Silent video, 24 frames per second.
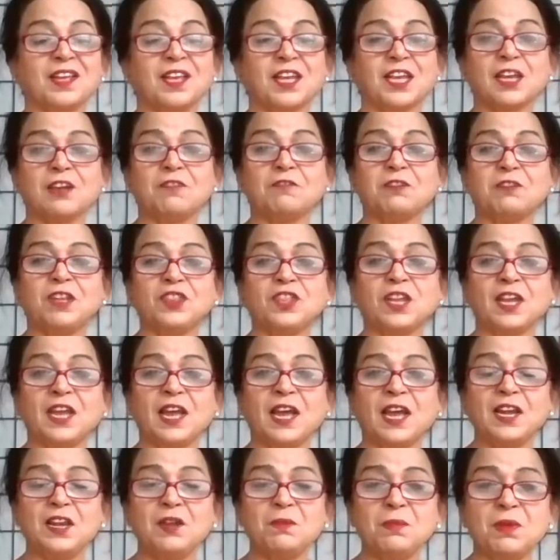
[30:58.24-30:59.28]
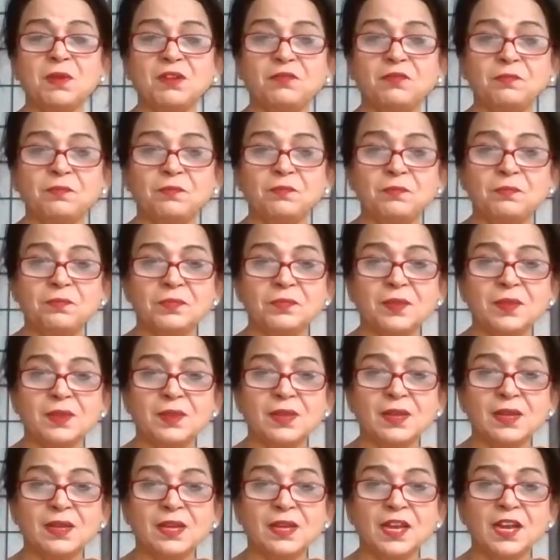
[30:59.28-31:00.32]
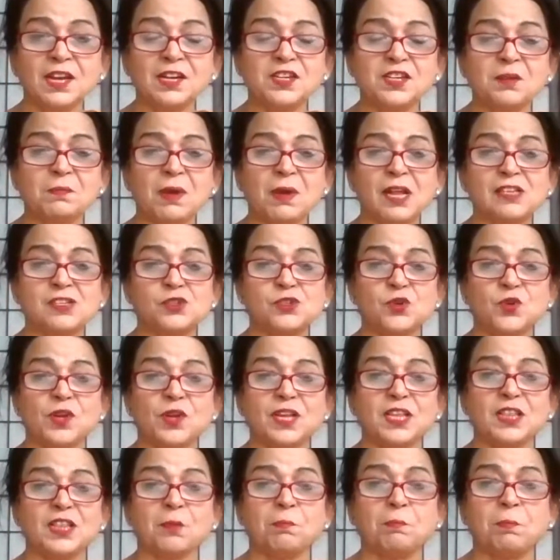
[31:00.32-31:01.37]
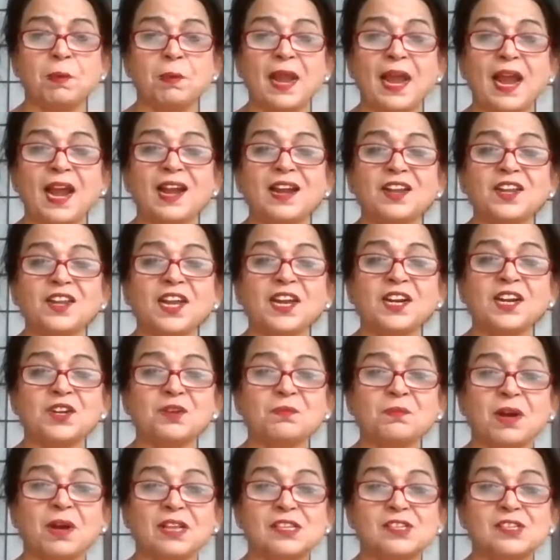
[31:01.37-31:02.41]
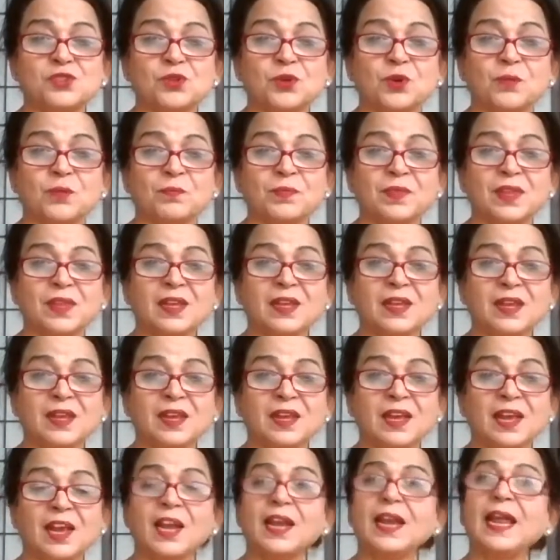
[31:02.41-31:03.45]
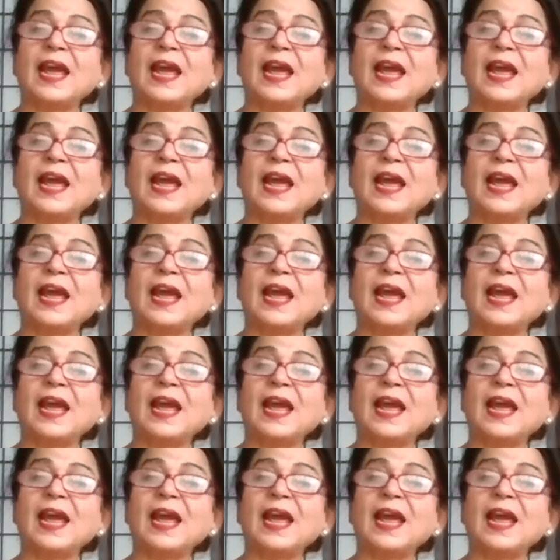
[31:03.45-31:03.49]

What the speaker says: even in the animal kingdom also, in the plant kingdom also, in